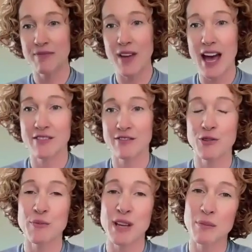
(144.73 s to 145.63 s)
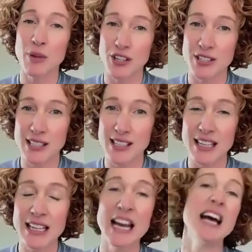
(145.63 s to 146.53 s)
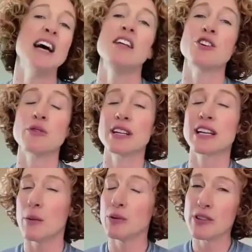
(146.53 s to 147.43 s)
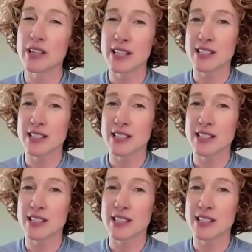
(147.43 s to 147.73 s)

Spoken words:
And for me personally, there were a couple things